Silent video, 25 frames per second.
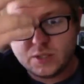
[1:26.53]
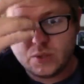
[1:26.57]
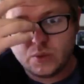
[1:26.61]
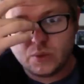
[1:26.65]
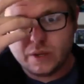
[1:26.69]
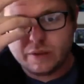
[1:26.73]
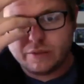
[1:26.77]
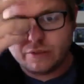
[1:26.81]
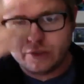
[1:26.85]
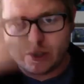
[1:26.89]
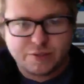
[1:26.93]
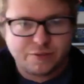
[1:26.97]

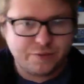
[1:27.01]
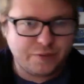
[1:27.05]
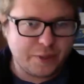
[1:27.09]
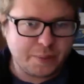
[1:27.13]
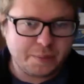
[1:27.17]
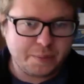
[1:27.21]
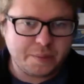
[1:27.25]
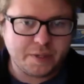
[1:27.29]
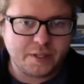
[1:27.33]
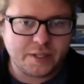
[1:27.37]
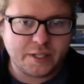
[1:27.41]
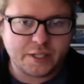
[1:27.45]
Whoever's
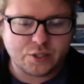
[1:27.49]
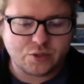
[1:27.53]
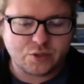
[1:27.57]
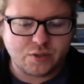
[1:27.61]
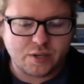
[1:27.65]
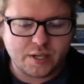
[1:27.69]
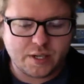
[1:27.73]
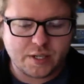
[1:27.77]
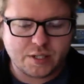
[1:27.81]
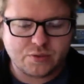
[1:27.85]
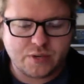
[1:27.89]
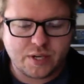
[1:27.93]
flipping
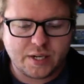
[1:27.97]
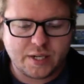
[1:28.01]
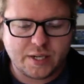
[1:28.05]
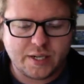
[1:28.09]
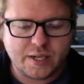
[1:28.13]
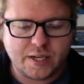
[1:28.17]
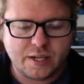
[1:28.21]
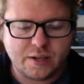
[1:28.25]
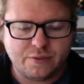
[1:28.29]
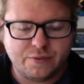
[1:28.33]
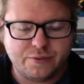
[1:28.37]
electronics right now,